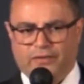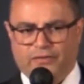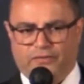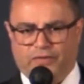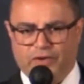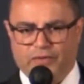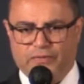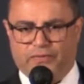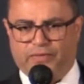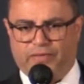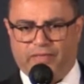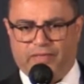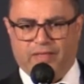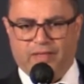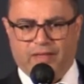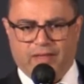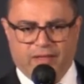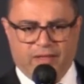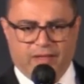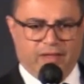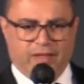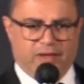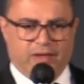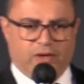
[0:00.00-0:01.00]
5th.
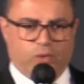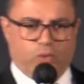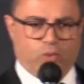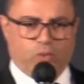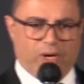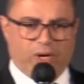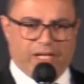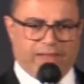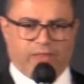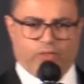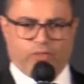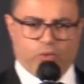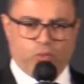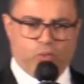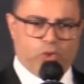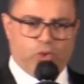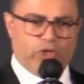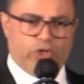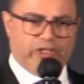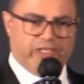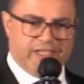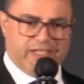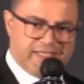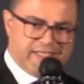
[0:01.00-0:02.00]
What the
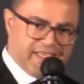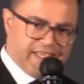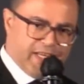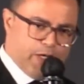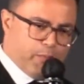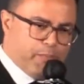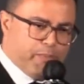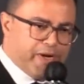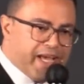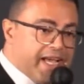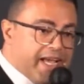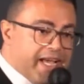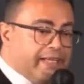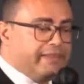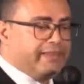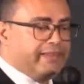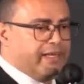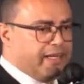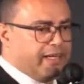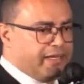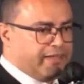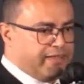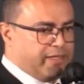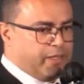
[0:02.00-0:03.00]
world is
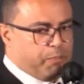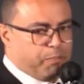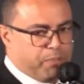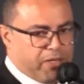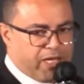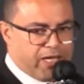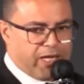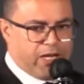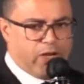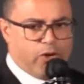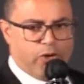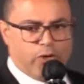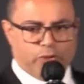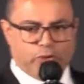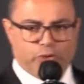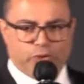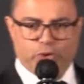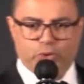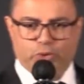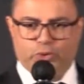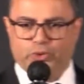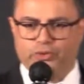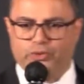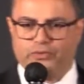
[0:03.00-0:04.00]
celebrating typically on
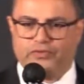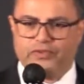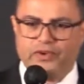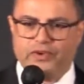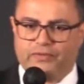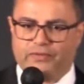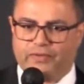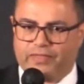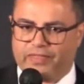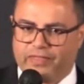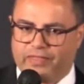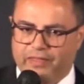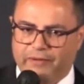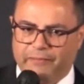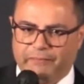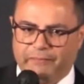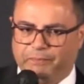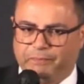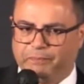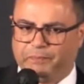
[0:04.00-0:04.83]
June 5th?